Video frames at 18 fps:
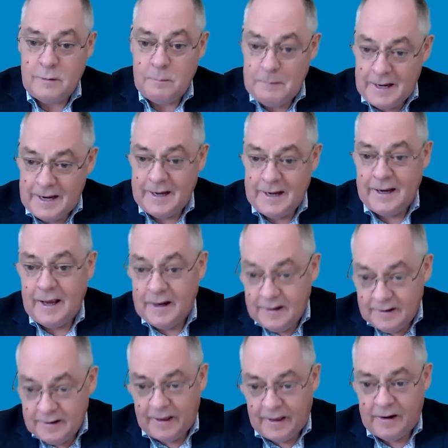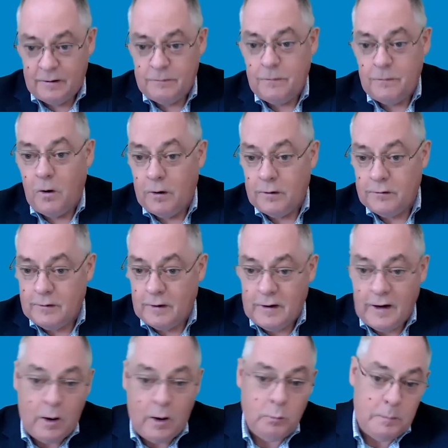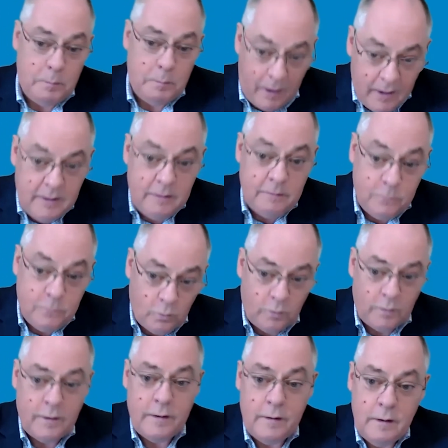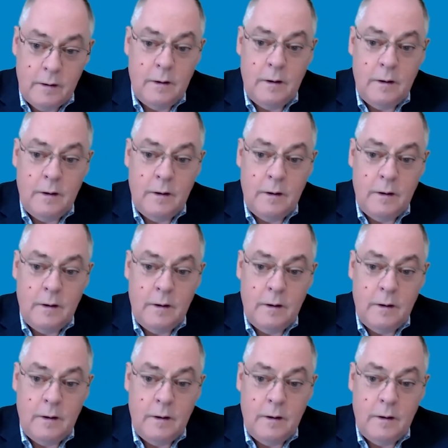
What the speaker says: Mayor getting that advice, and are we paying for it?